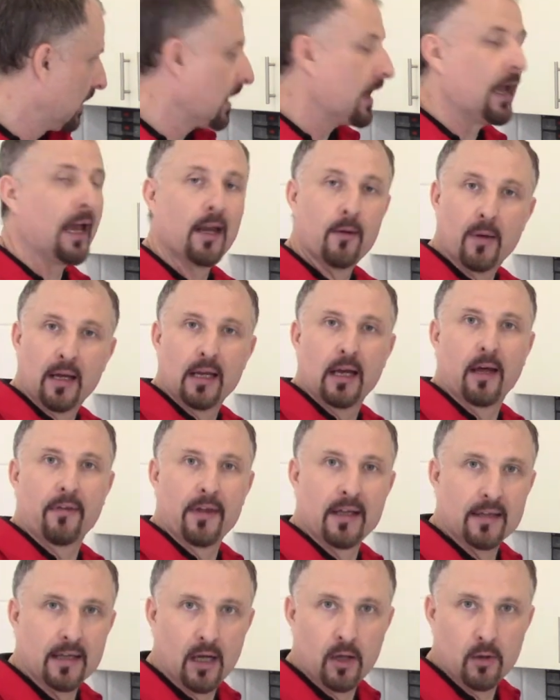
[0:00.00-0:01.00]
Anyway, I
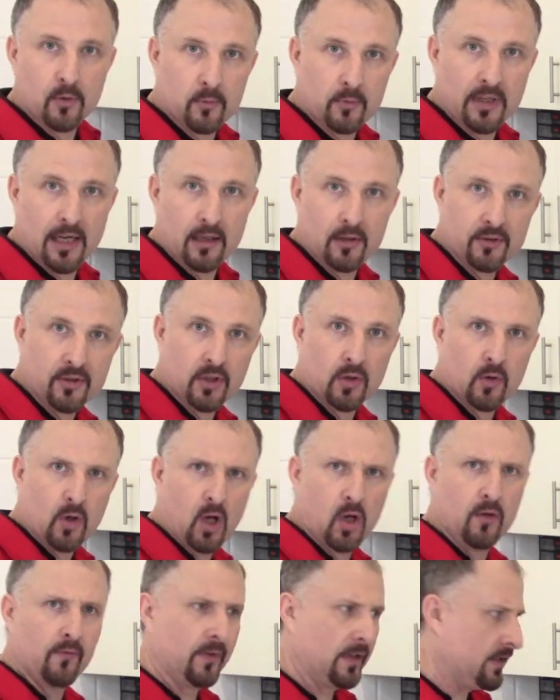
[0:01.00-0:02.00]
think that'll, that'll do.
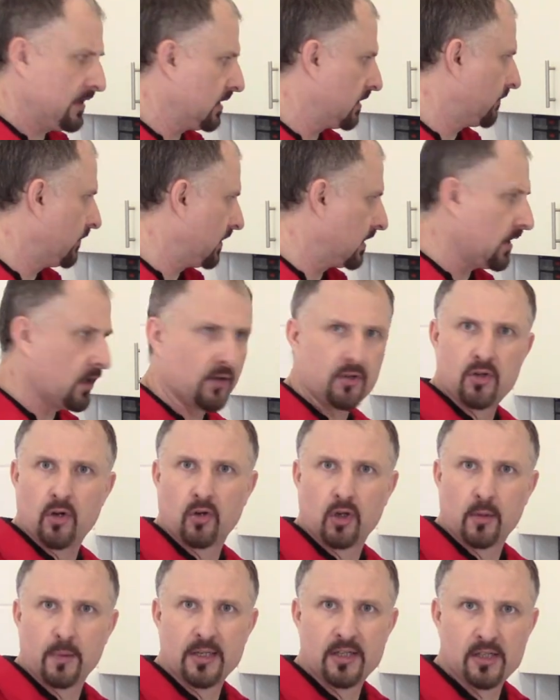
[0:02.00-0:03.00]
Hopefully this video is not
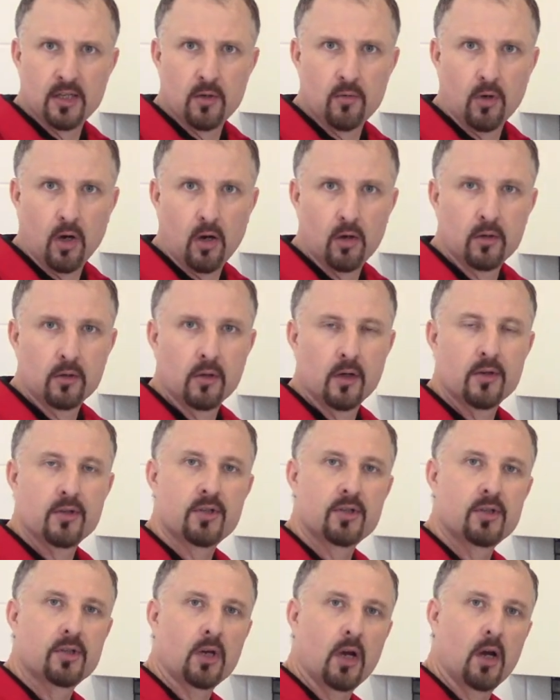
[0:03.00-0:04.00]
going to be too long,
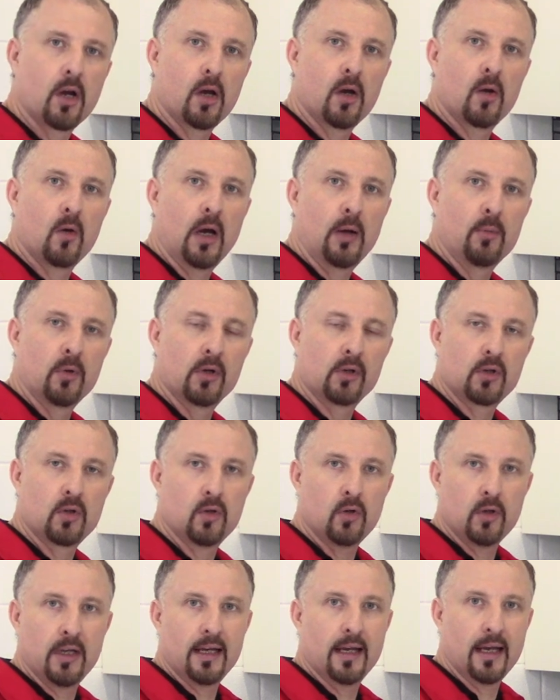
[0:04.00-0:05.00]
so I'm going to
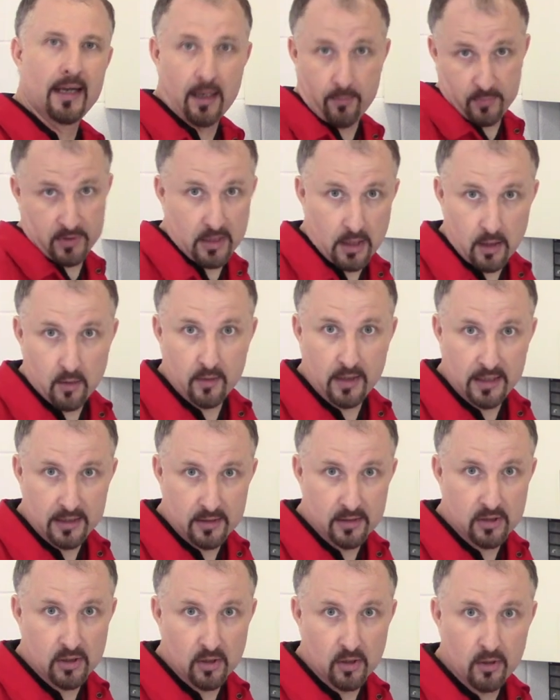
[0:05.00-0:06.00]
call it an episode.
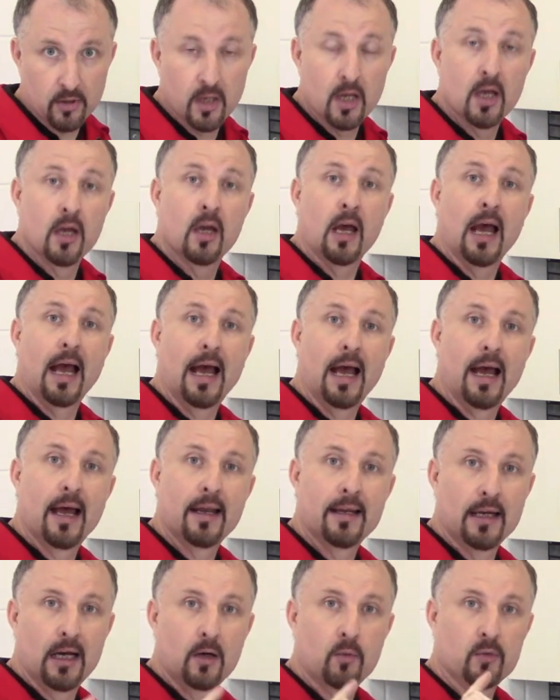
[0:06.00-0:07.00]
It's done,
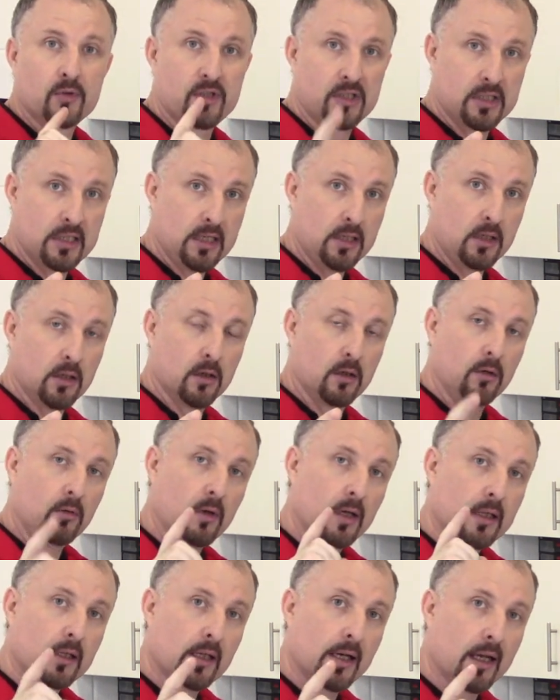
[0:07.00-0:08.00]
and I will see you
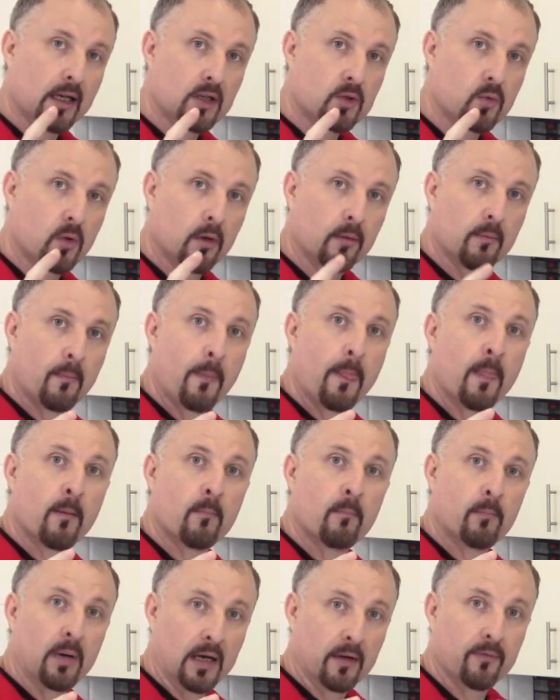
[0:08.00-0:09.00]
in the next one.
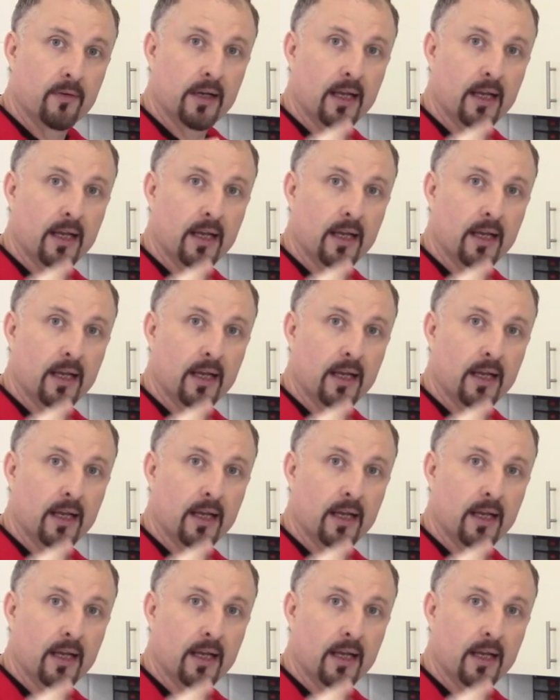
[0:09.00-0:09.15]
Bye for